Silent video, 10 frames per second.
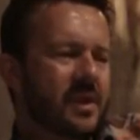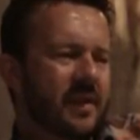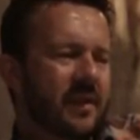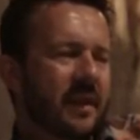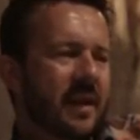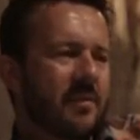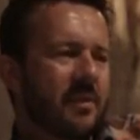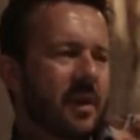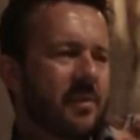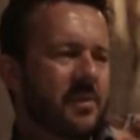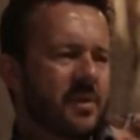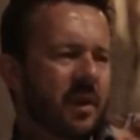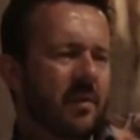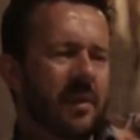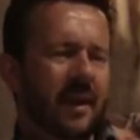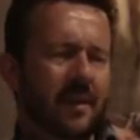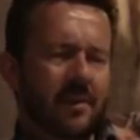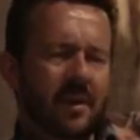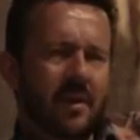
present the game and the way in which we talk about the game,